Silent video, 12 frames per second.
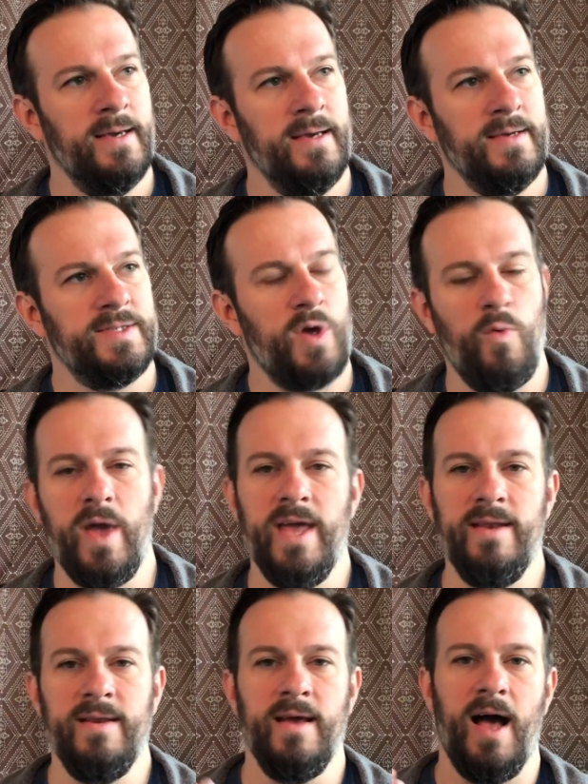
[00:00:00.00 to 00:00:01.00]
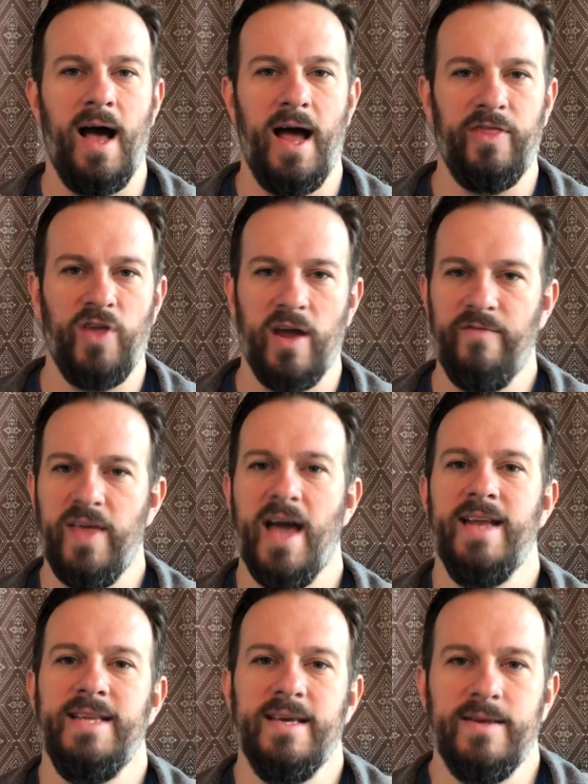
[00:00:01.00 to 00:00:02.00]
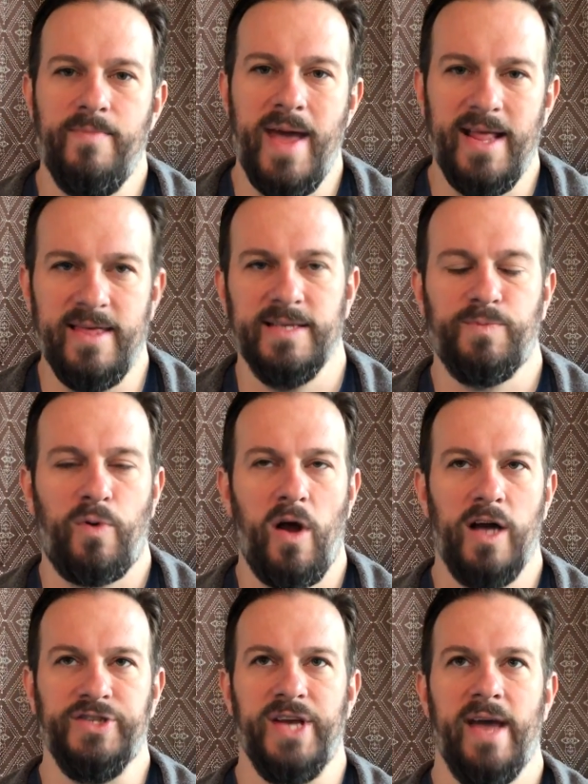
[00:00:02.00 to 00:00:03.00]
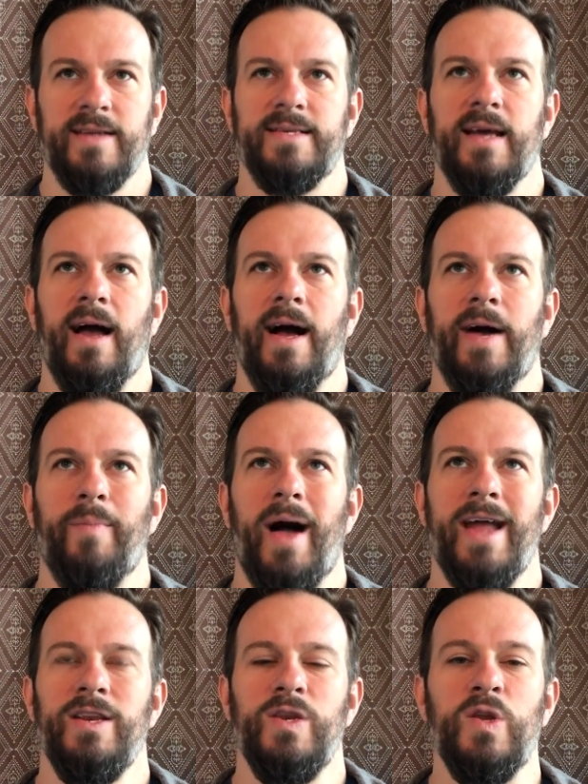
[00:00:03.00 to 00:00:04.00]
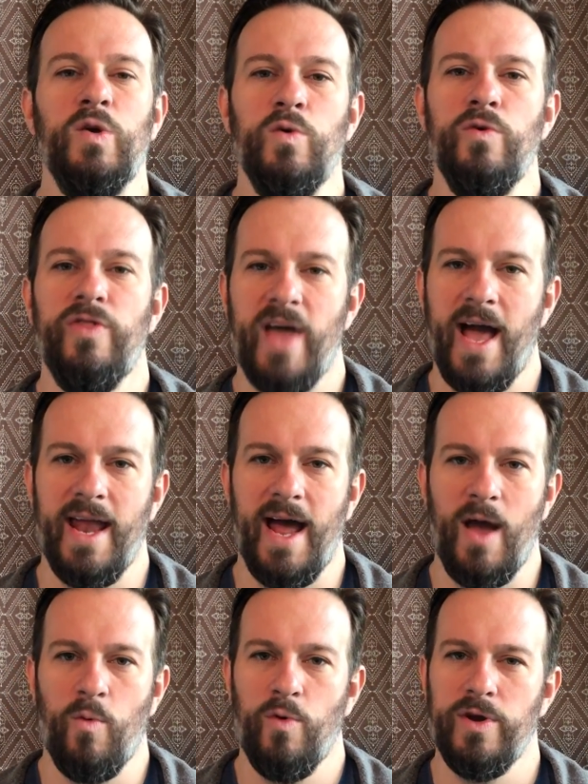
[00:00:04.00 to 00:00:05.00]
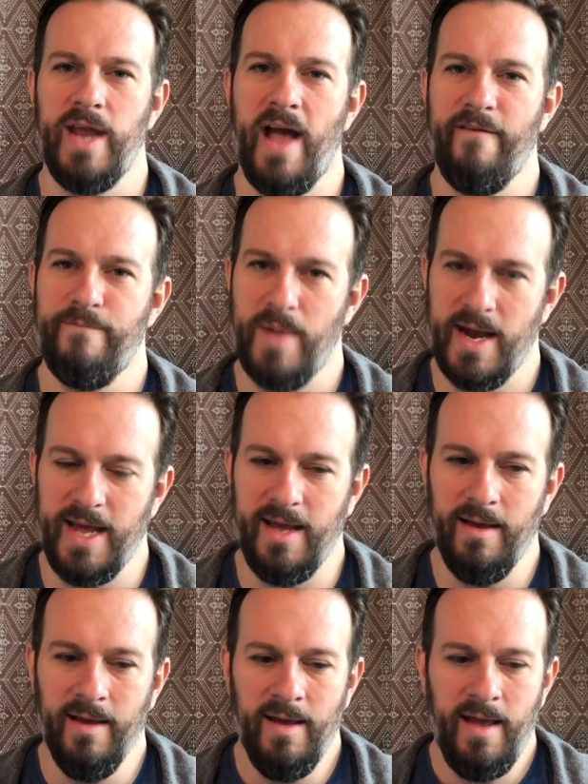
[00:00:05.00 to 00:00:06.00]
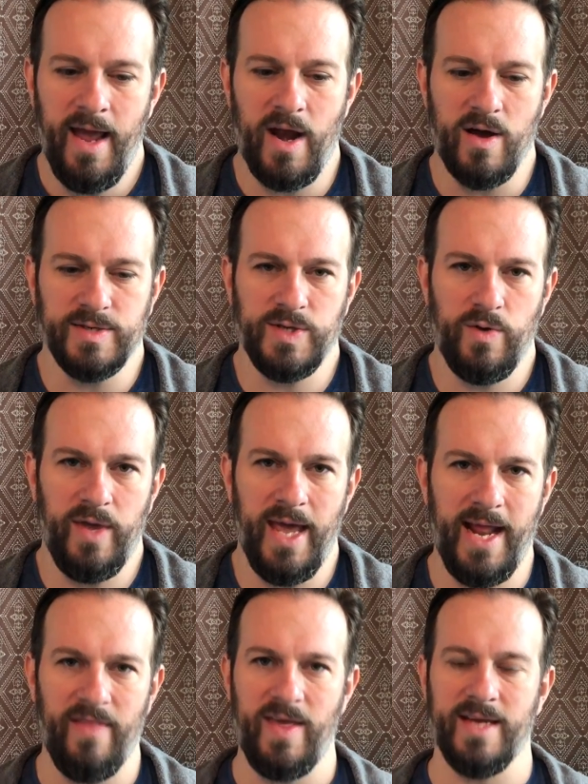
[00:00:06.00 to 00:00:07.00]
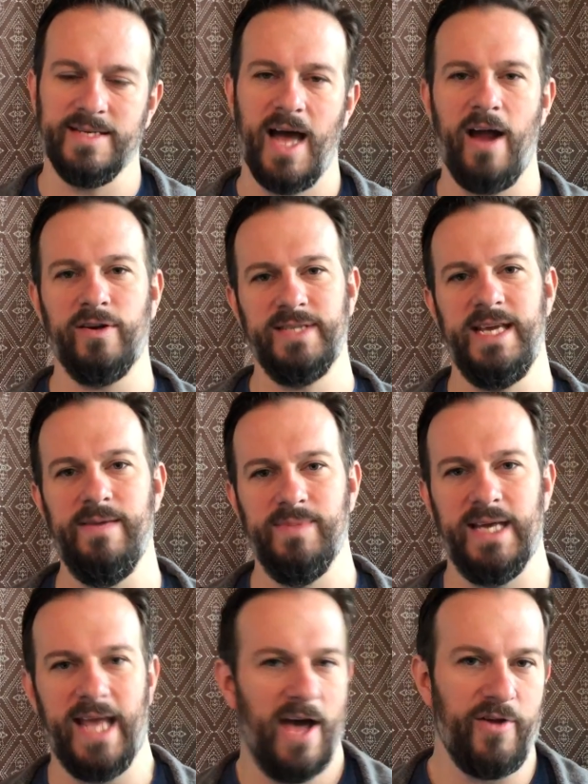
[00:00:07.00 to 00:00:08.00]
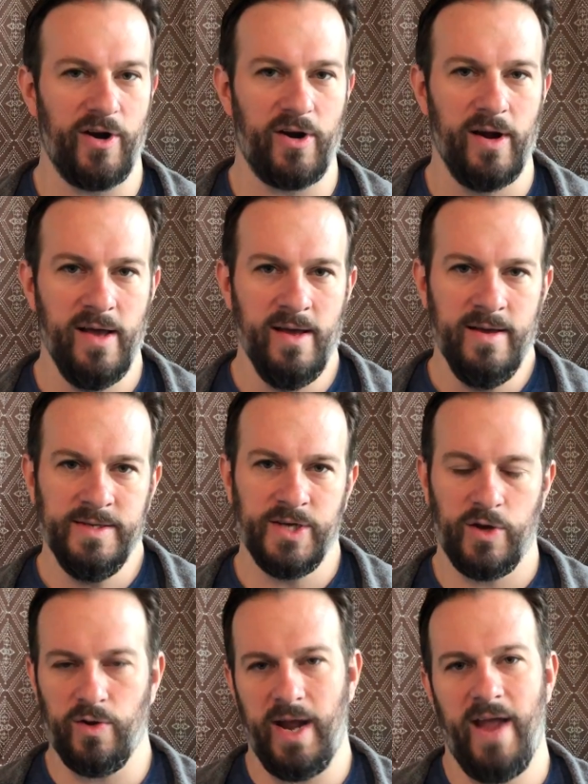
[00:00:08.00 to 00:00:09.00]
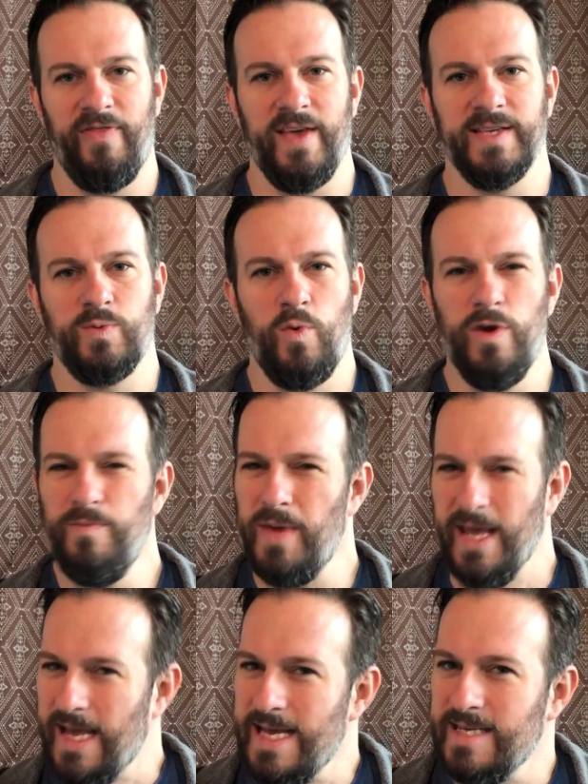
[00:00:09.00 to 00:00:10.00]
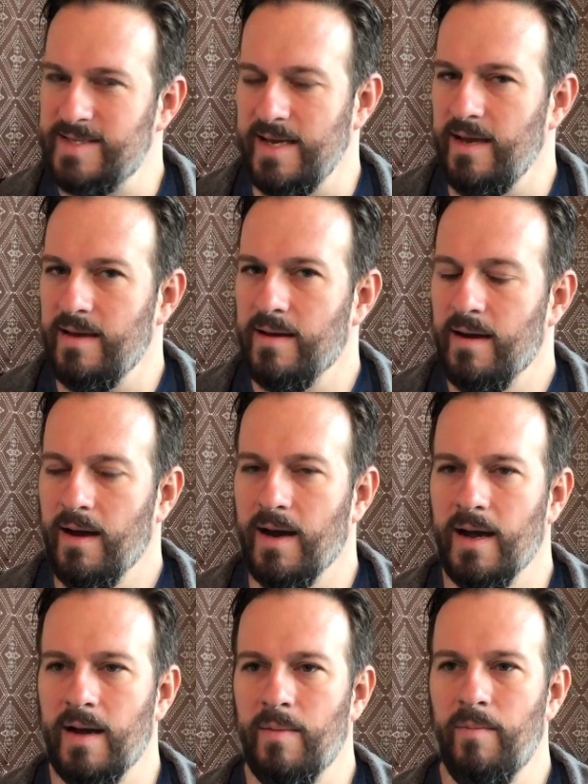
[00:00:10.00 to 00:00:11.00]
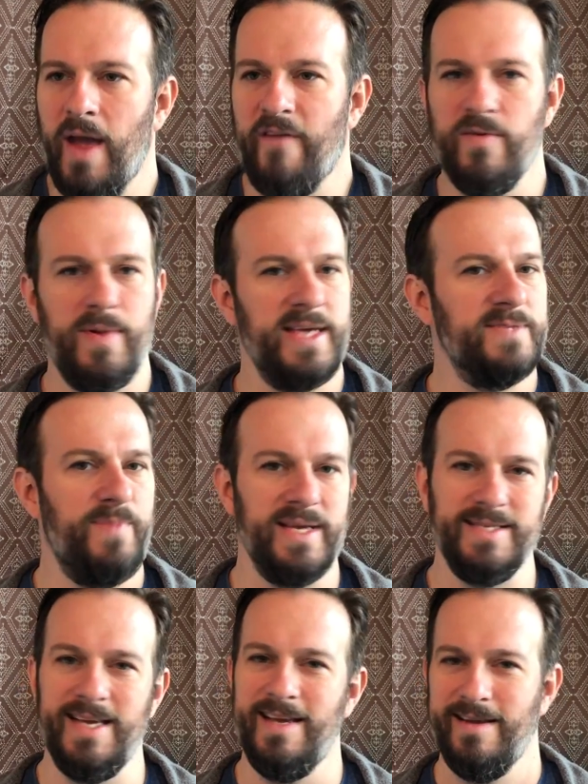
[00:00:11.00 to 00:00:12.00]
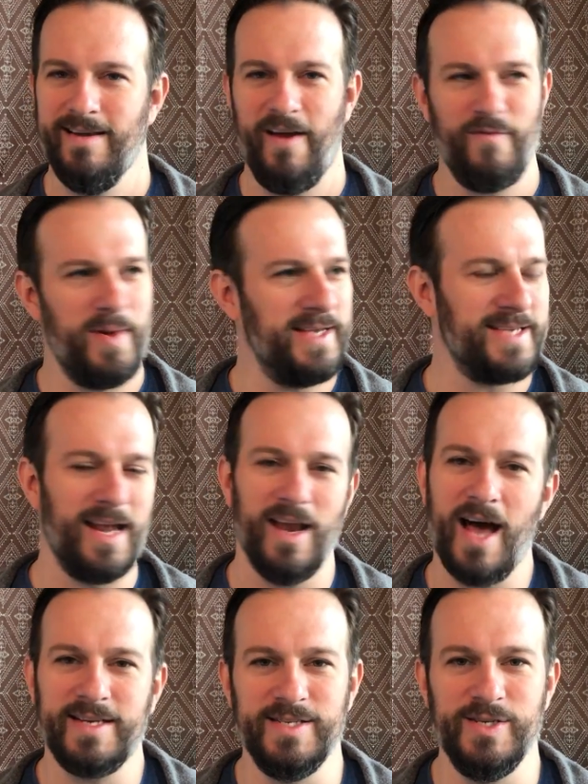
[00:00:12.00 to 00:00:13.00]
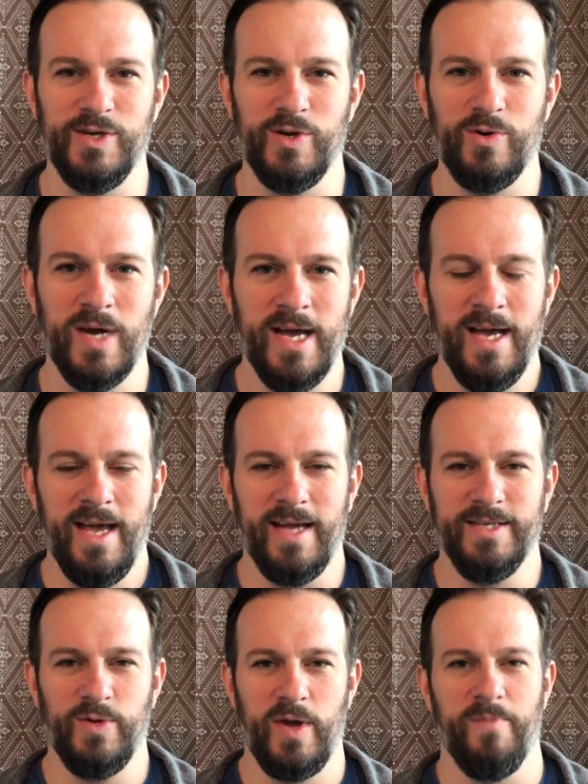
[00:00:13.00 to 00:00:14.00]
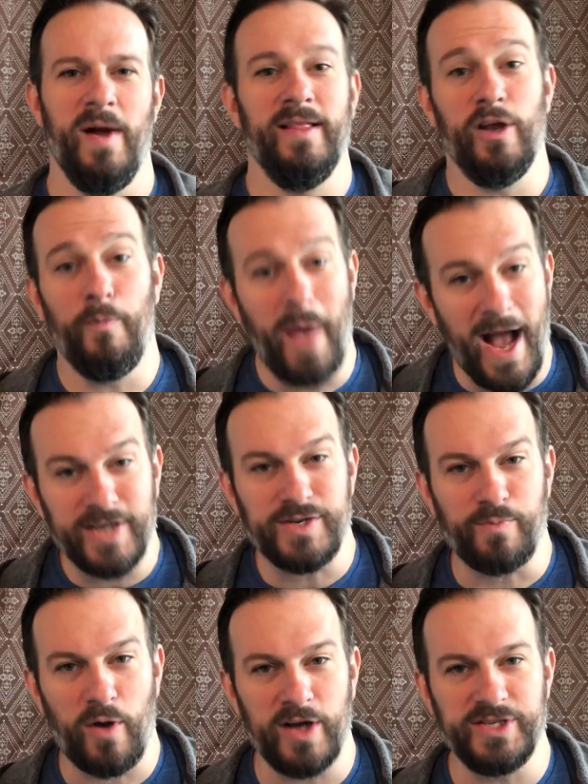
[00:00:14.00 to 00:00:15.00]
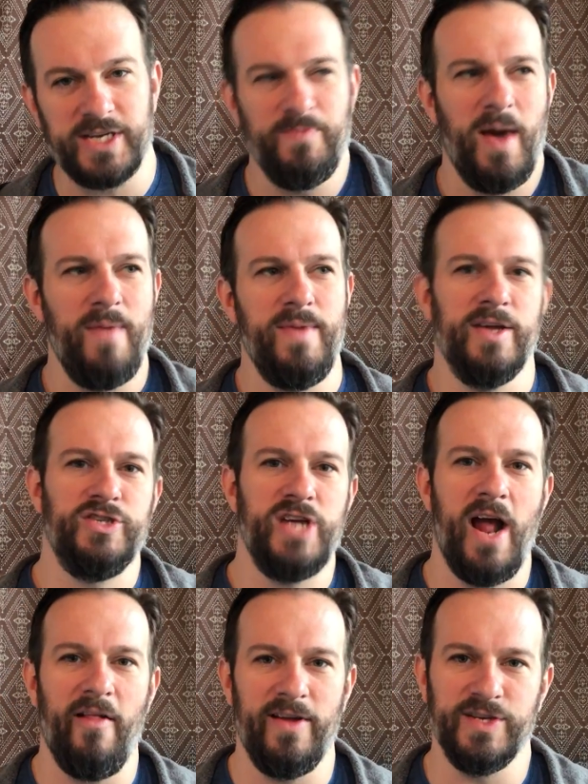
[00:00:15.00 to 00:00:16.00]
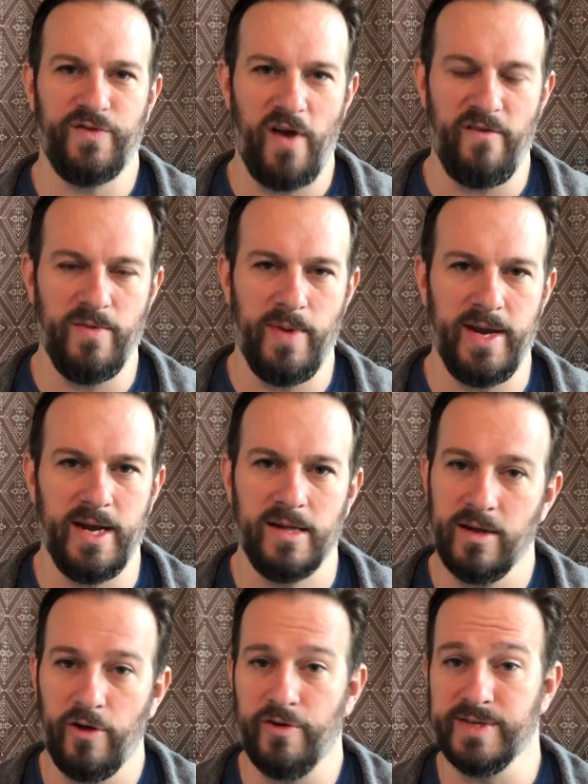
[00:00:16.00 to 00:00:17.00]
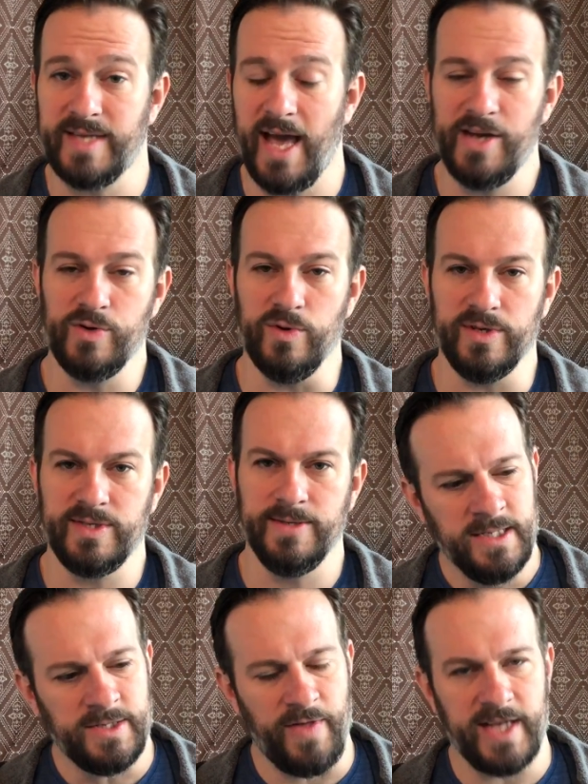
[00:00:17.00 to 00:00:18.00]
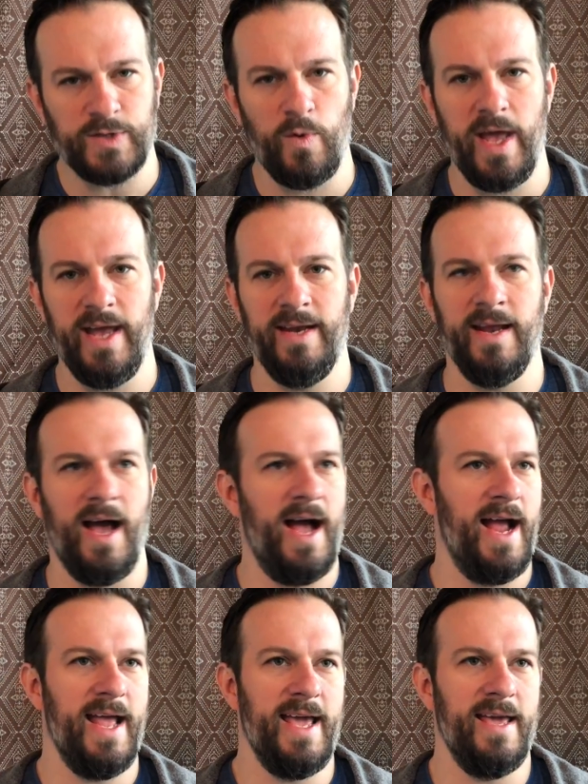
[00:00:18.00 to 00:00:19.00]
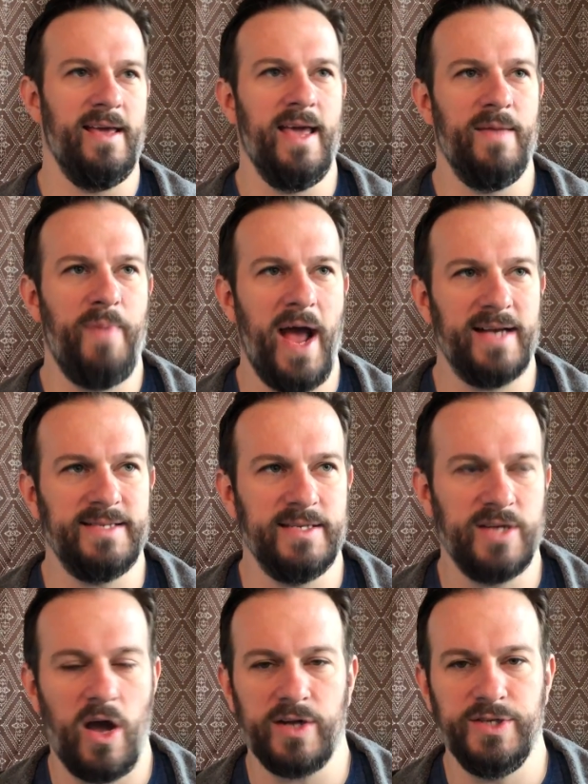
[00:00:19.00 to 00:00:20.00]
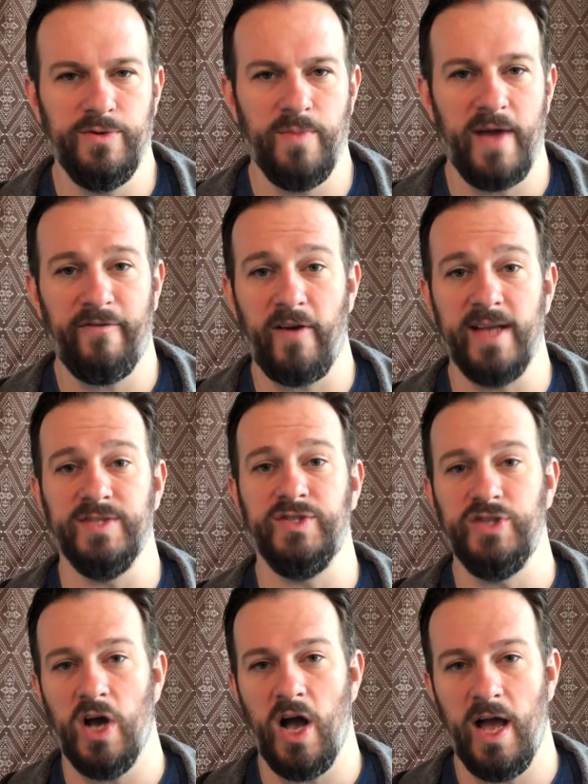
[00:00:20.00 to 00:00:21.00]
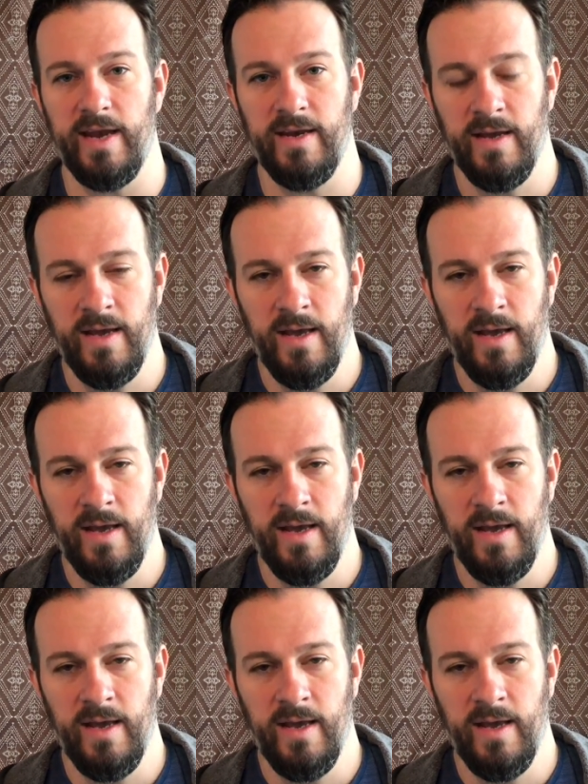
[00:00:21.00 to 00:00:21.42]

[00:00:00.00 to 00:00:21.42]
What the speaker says: So when I thought of the idea to make this project, I knew that I wouldn't have money, and also getting the entire team together to create this wouldn't be easy. Everybody's busy, everybody's got a lot to do, and doing my little passion project might be a challenge for everybody to clear their schedules. So that's when I, in passing, talked to my friends John